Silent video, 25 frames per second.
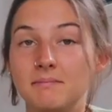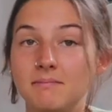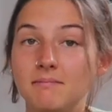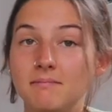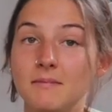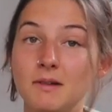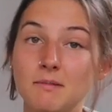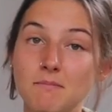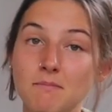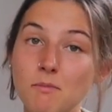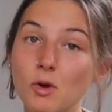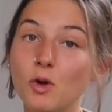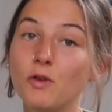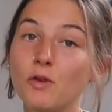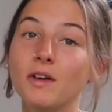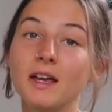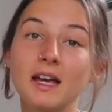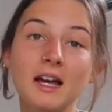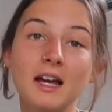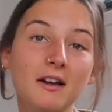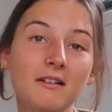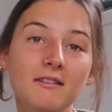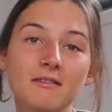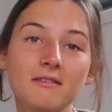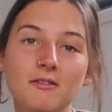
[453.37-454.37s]

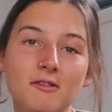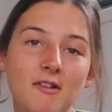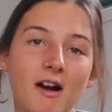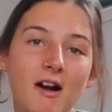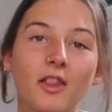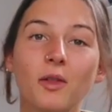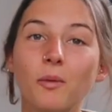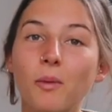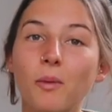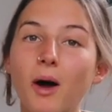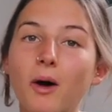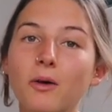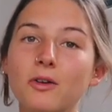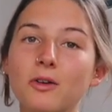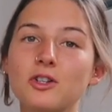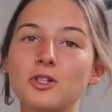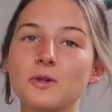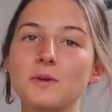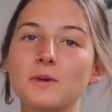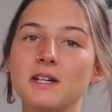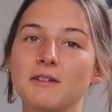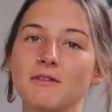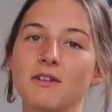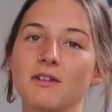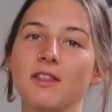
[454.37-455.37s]
moving around the world and
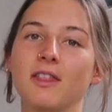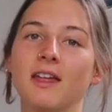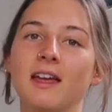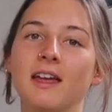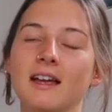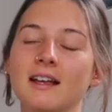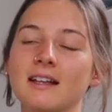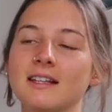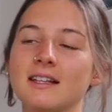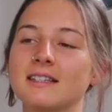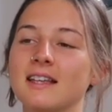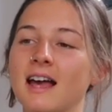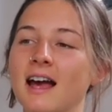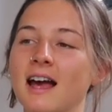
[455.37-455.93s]
doing different things.